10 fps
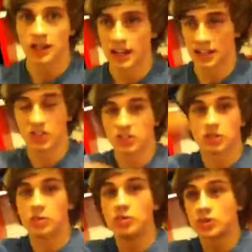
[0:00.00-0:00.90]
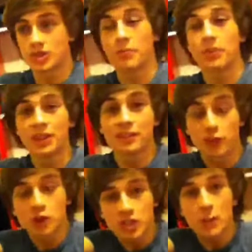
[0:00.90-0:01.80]
And just do something
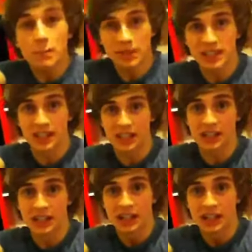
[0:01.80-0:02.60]
for somebody.